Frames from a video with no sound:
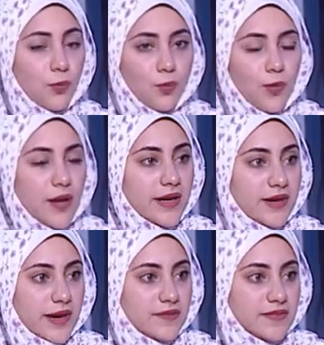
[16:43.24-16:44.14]
Well
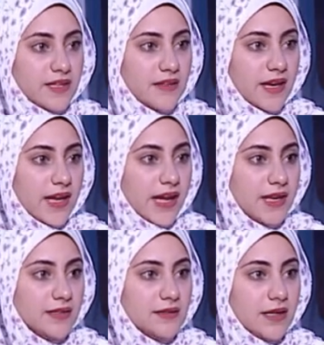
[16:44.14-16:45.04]
crafted,
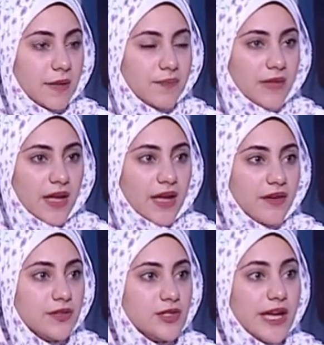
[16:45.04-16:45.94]
and
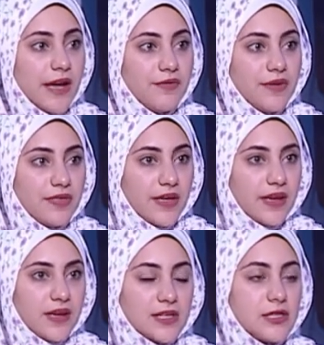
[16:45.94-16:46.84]
if you see
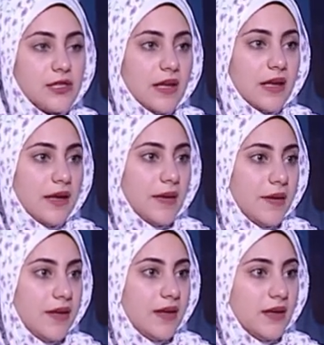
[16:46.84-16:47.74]
everything is
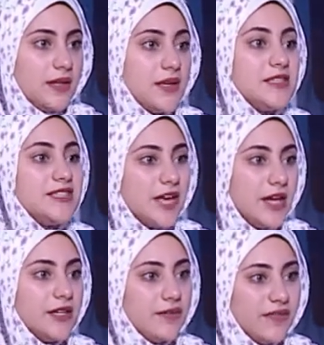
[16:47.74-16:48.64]

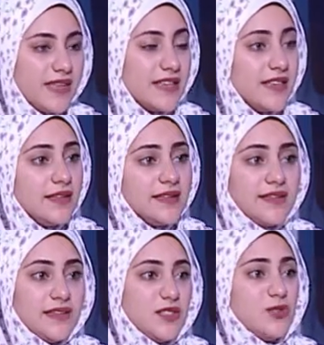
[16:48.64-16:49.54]
inside everything, they
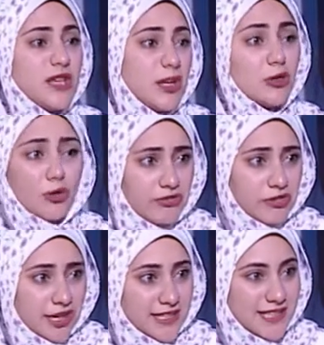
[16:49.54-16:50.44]
didn't use a glue,
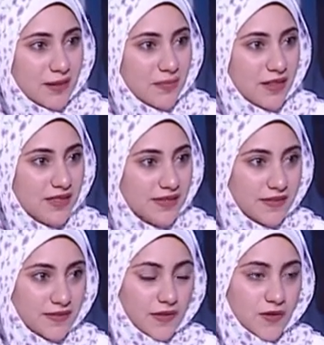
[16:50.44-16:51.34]
for example. They
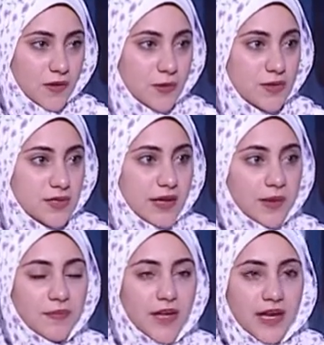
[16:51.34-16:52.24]
didn't use
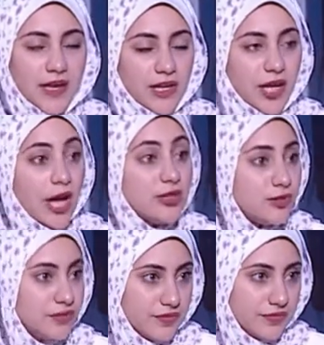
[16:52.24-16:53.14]
any kind
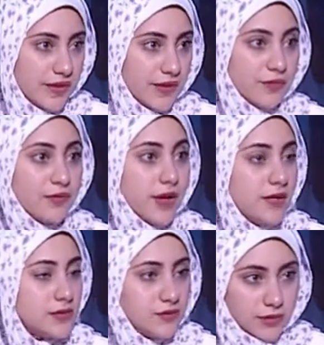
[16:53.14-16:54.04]
of
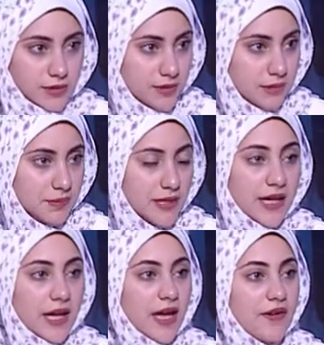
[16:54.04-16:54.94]
nails, for example.
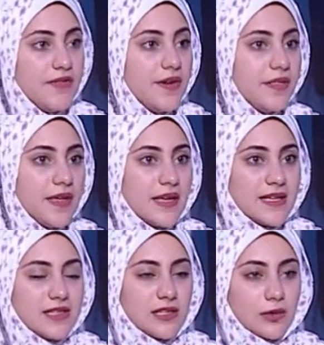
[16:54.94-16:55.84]
Everything
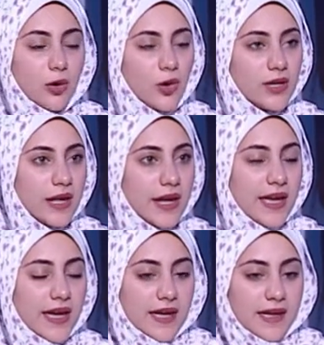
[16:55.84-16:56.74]
it's look like
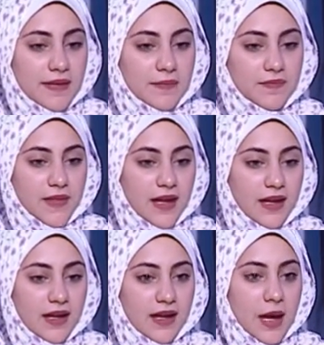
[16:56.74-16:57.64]

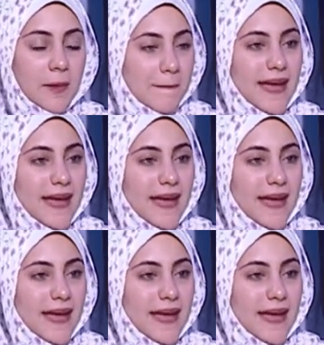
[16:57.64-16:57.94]
I